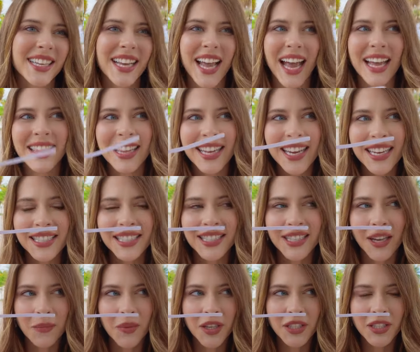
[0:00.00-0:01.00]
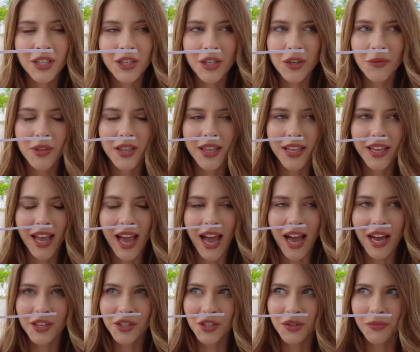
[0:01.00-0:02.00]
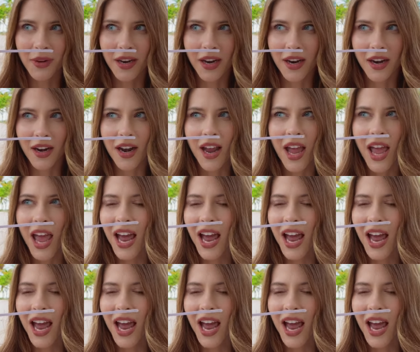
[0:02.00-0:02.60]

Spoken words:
Like I think it's something to do with the cashmere.